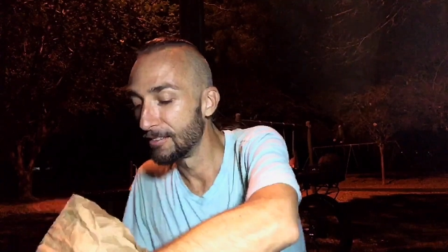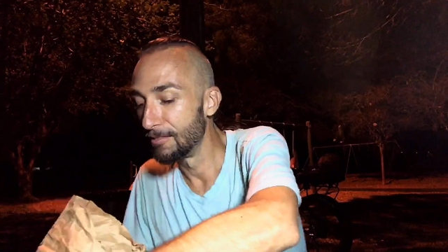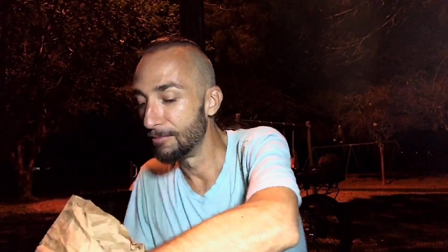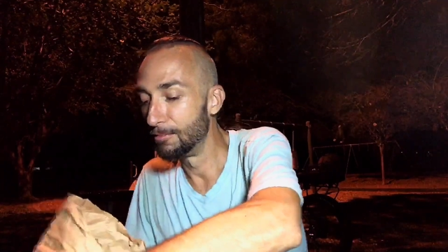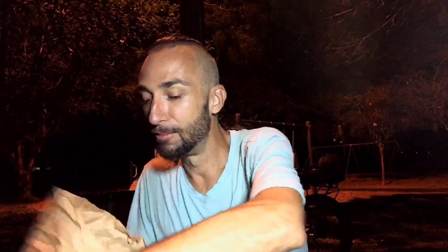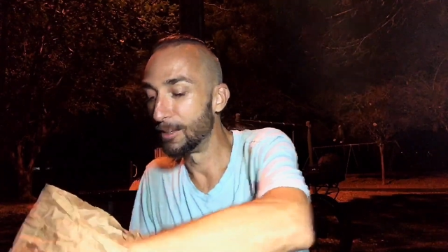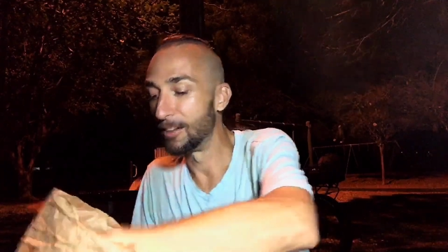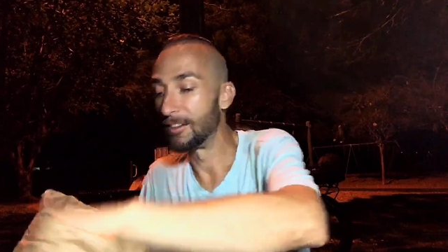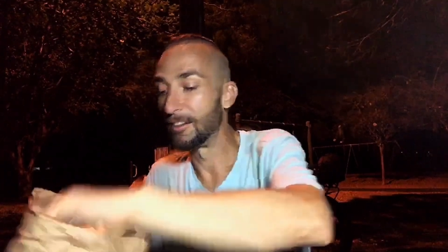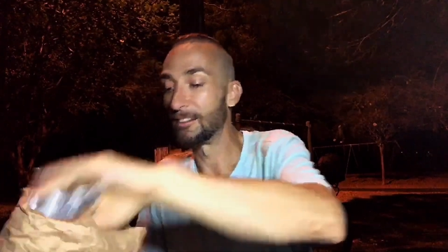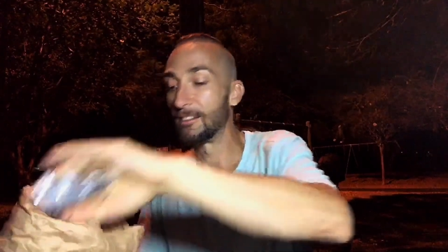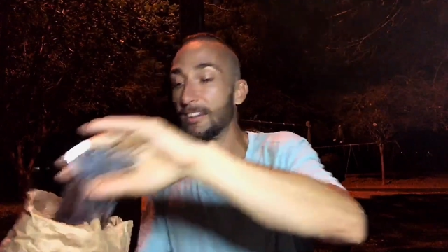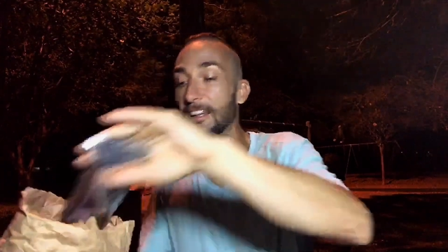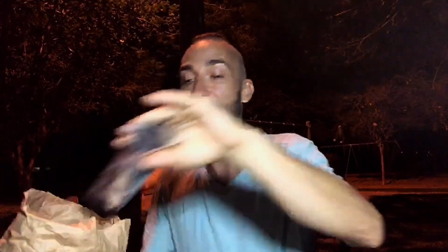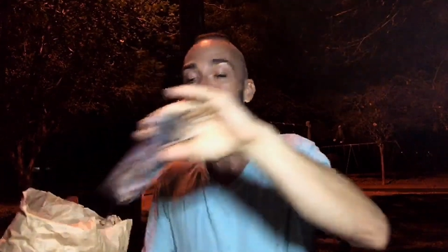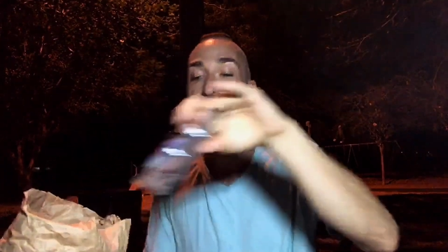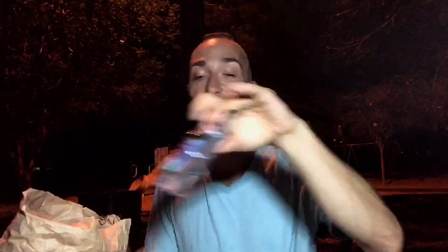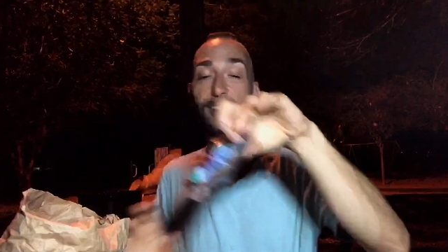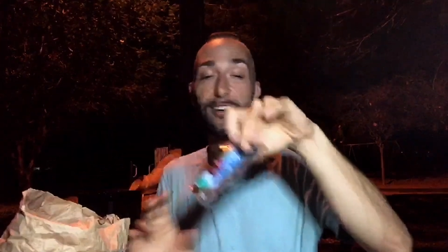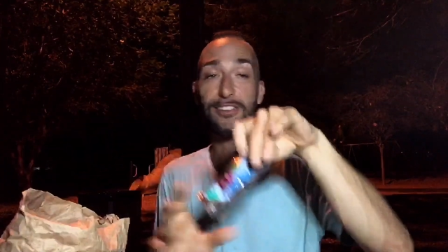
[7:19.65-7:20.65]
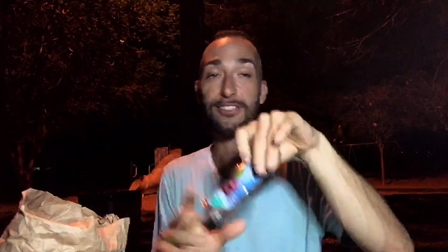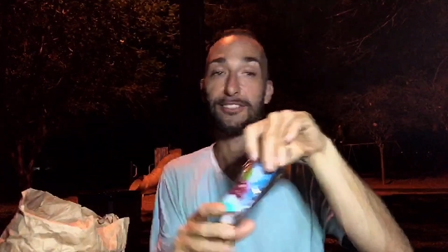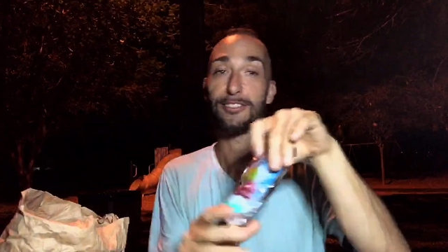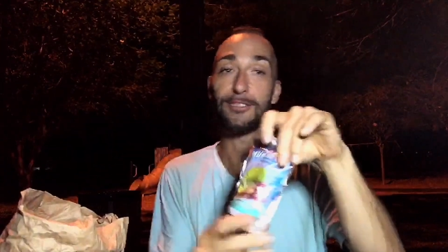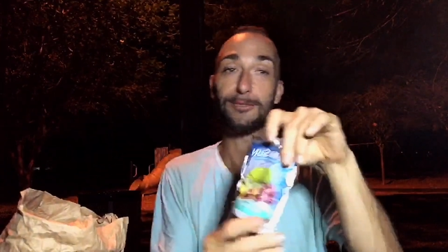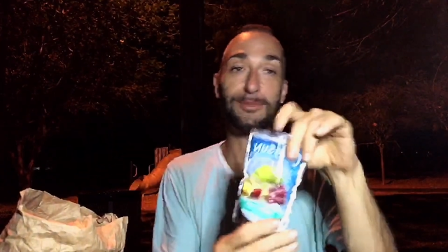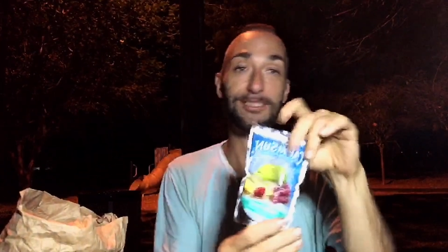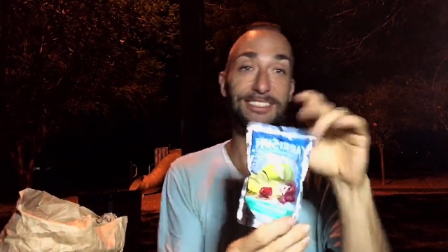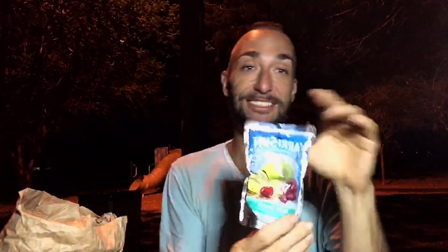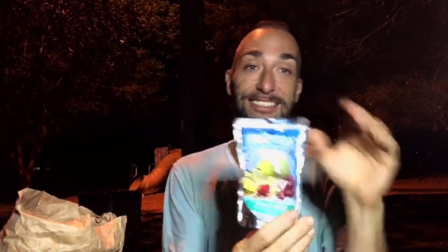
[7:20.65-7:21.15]
but like, I'll
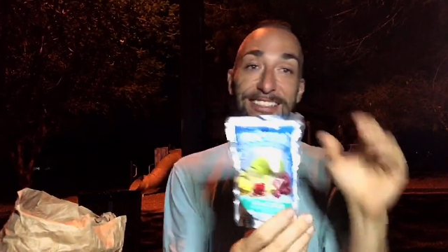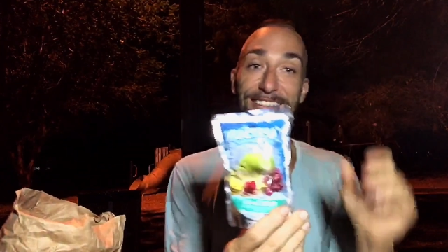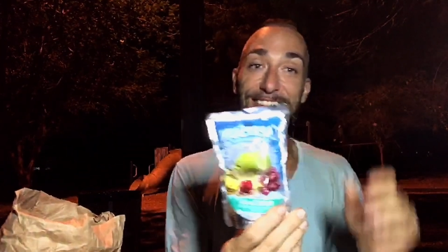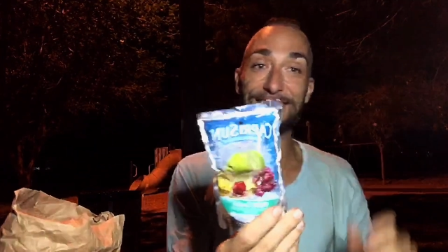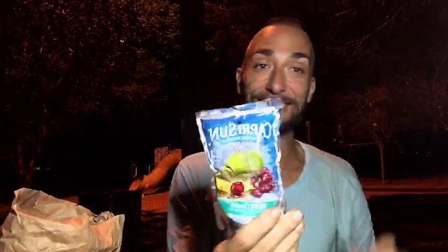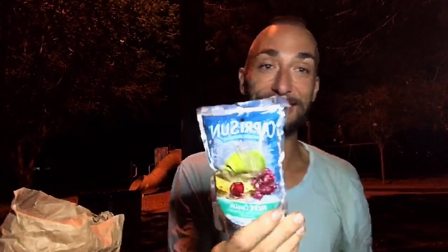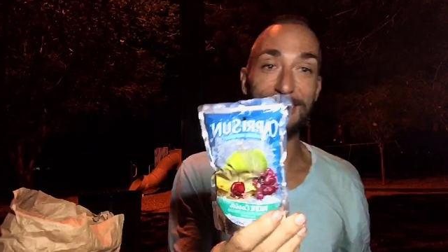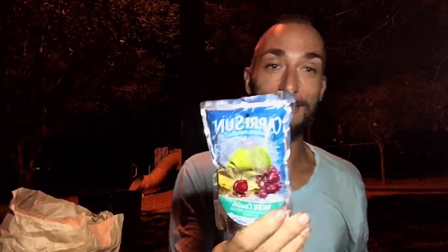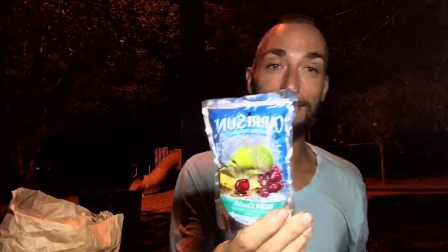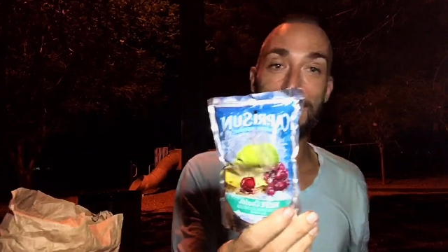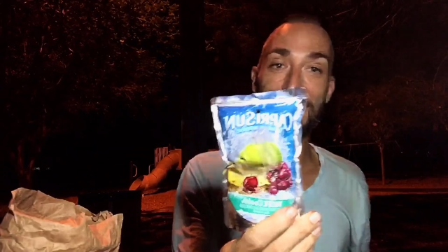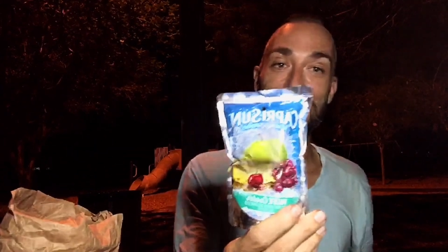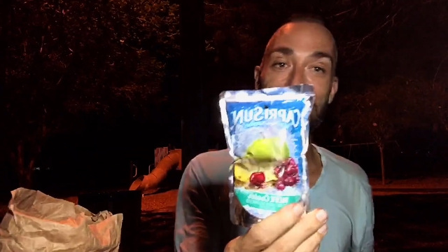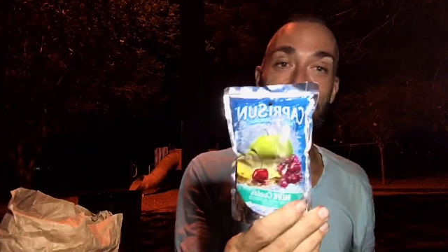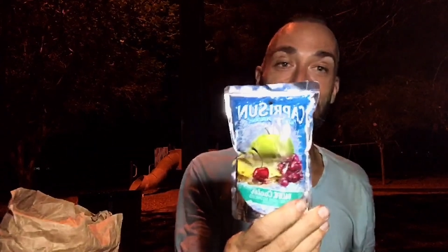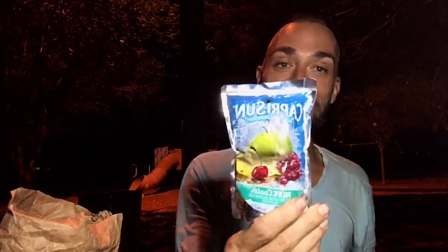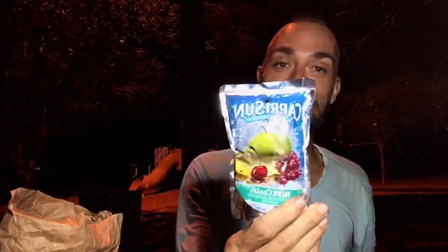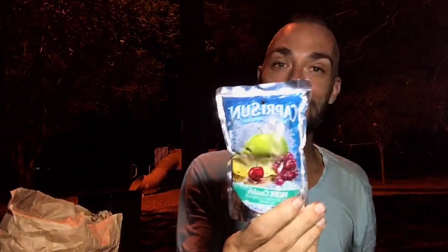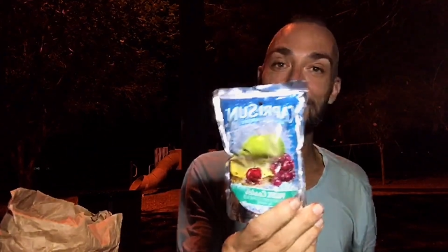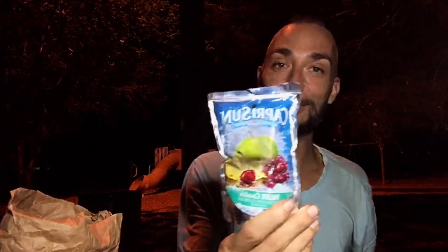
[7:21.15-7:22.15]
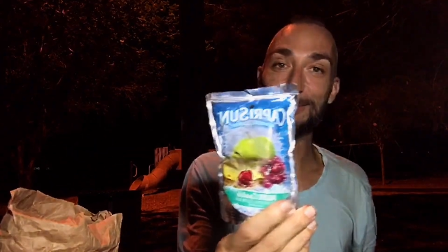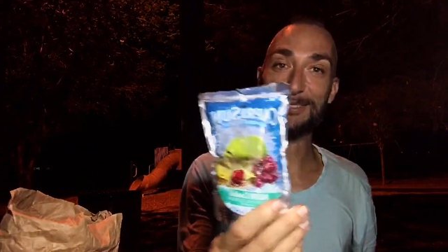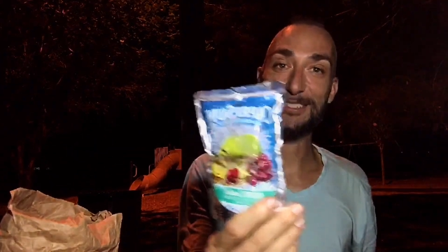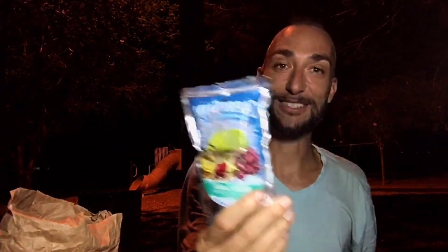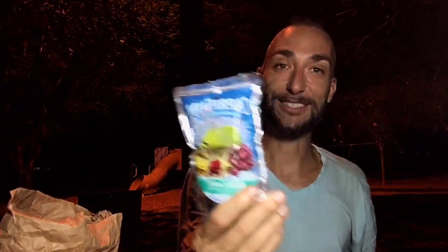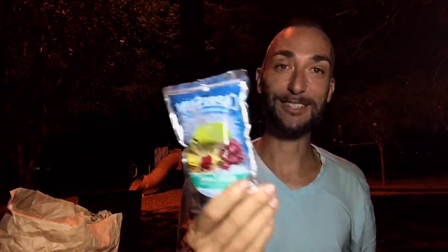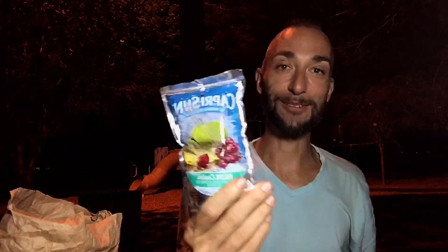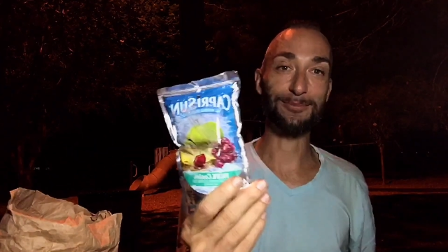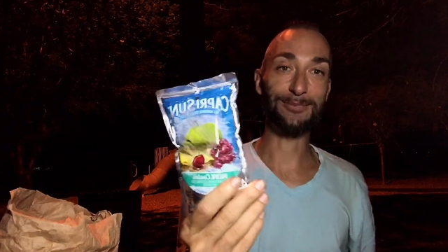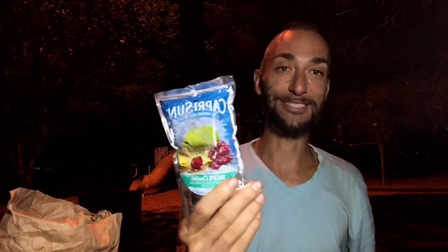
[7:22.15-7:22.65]
slurp this little, I'll slurp this
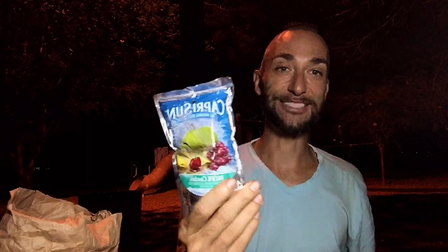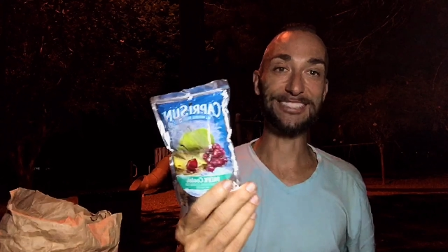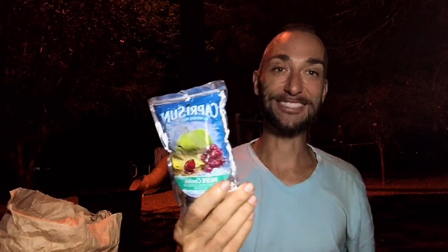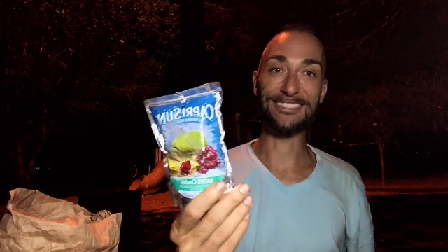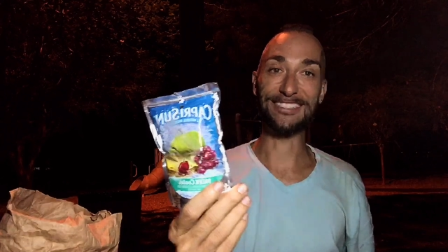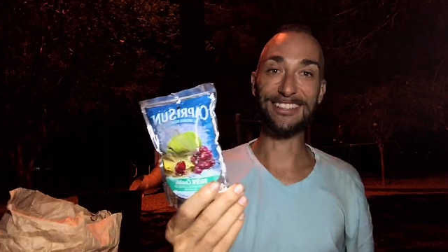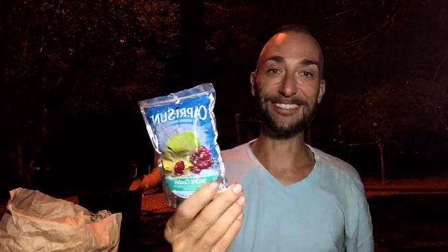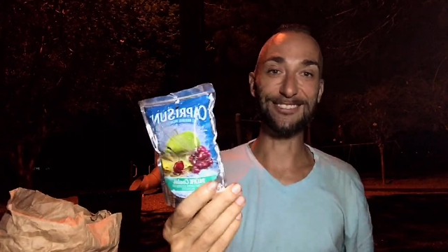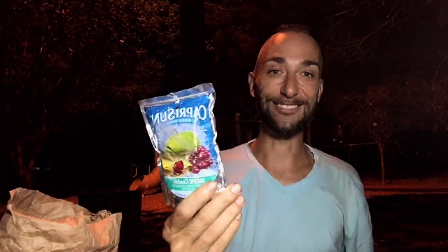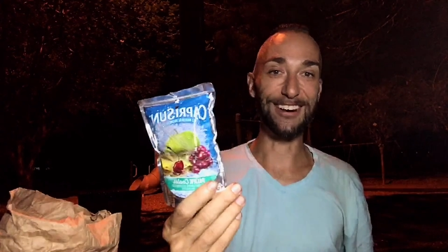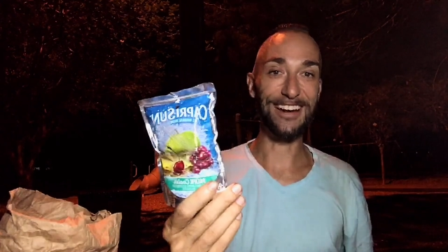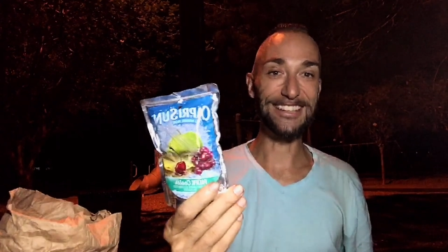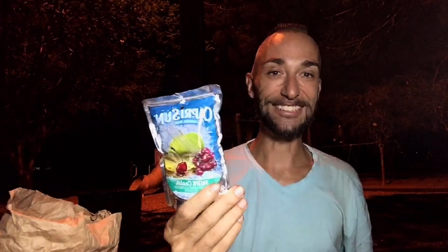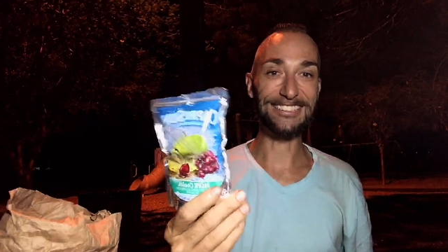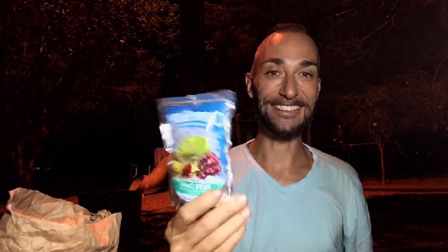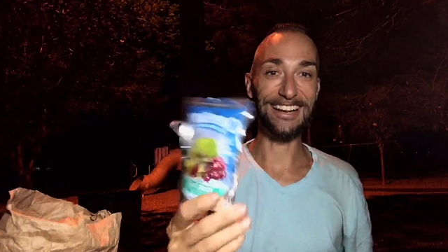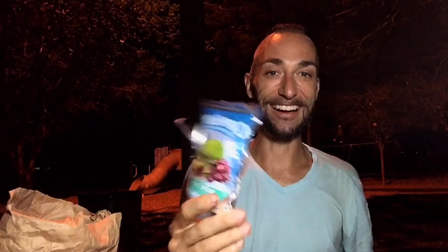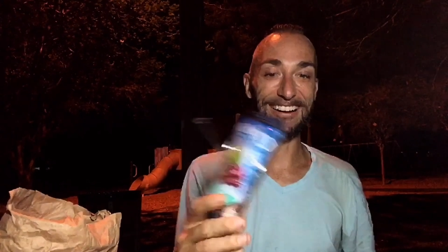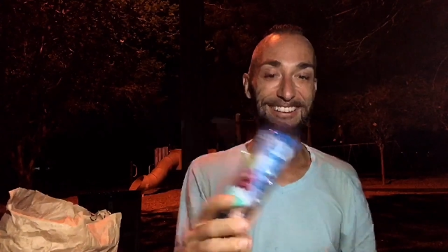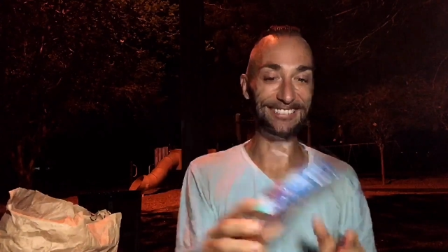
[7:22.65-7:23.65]
Capri Sun right down.